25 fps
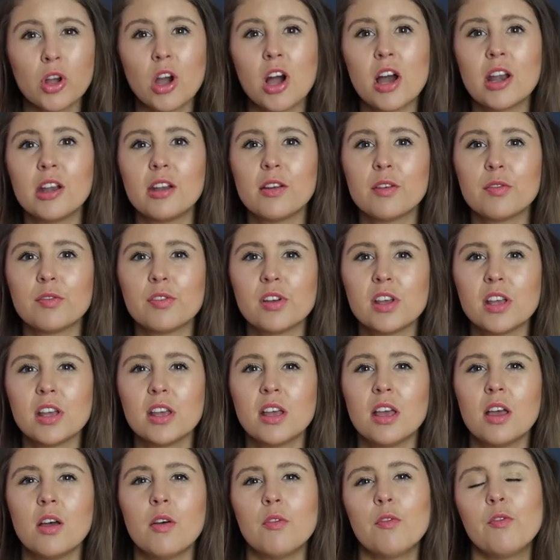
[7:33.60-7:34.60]
kind of
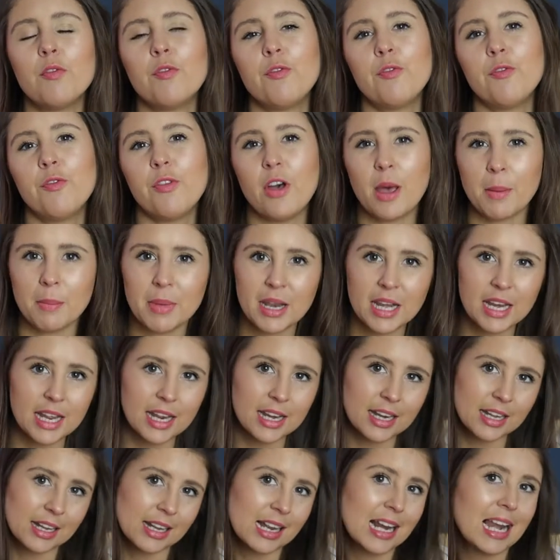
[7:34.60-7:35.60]

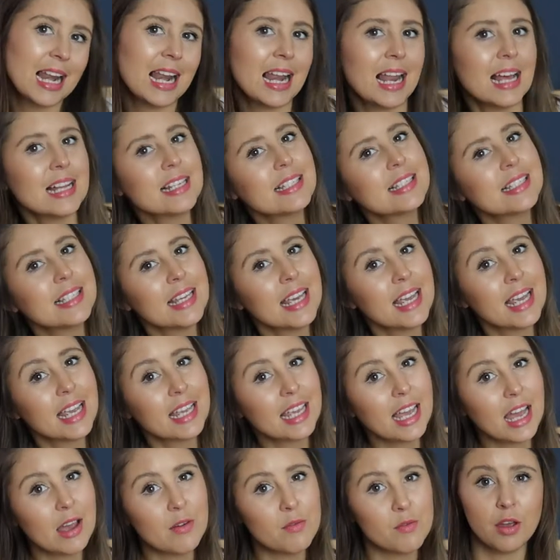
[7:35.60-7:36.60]
feminine and
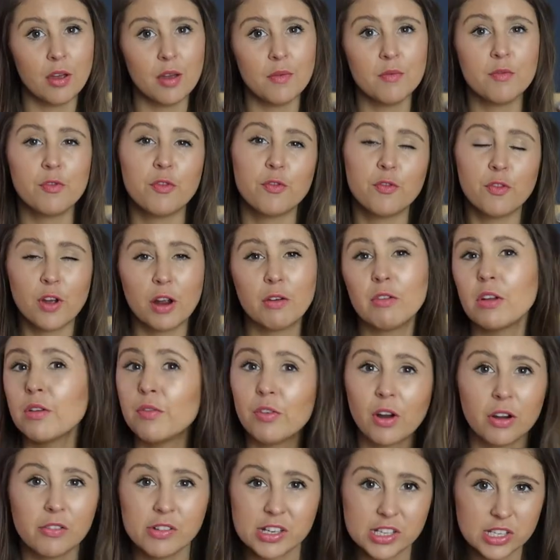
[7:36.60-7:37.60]
classic and, and very
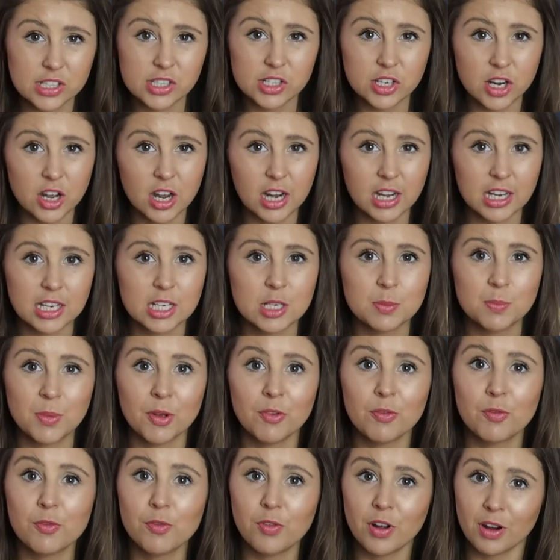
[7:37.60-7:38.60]
very stylish
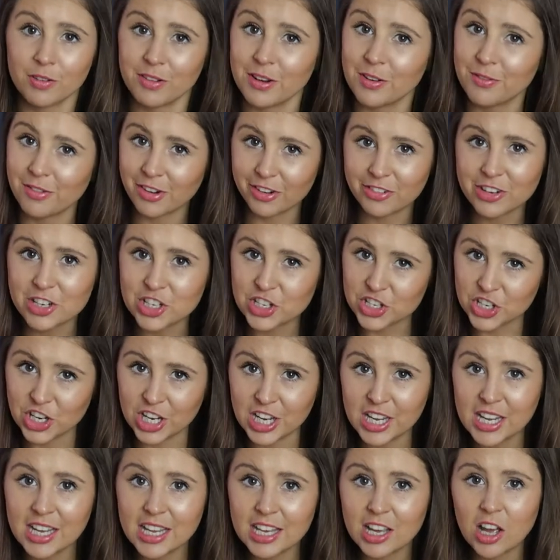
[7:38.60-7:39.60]
but very very
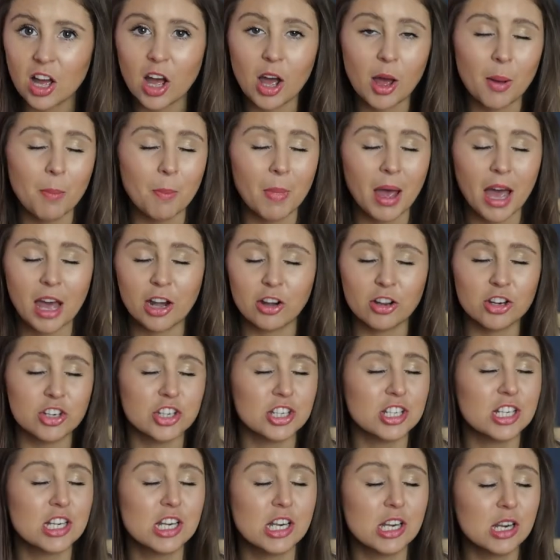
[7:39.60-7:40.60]
chic um, and I
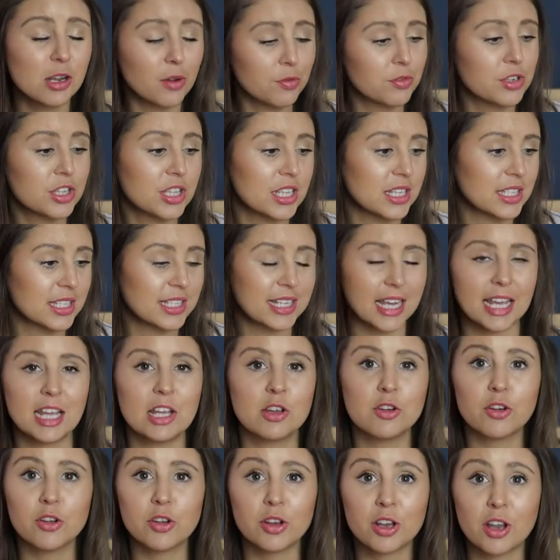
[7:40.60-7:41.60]
just loved this
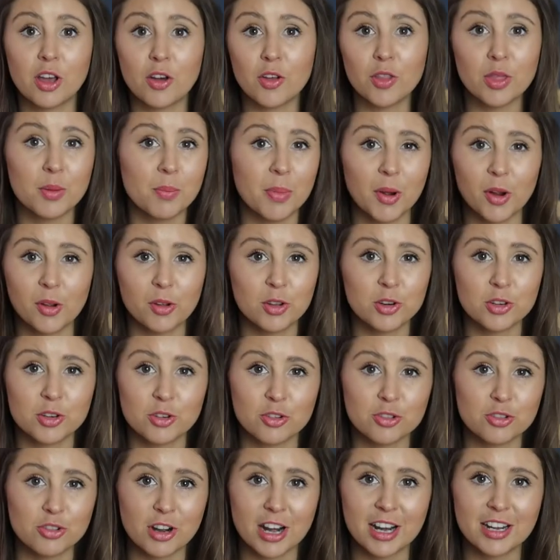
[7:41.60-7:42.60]
take on on the polka
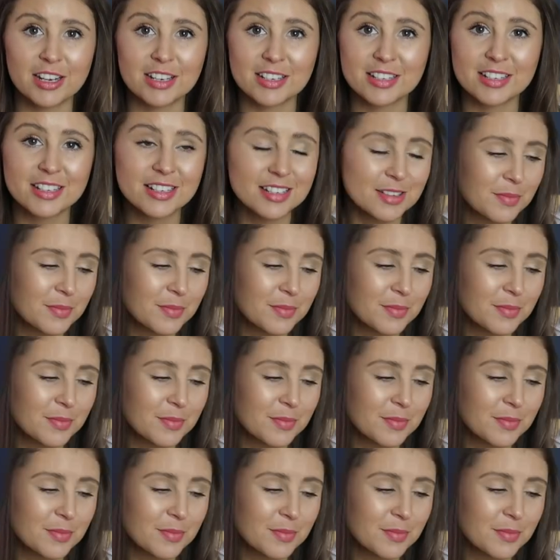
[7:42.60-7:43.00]
dot trend.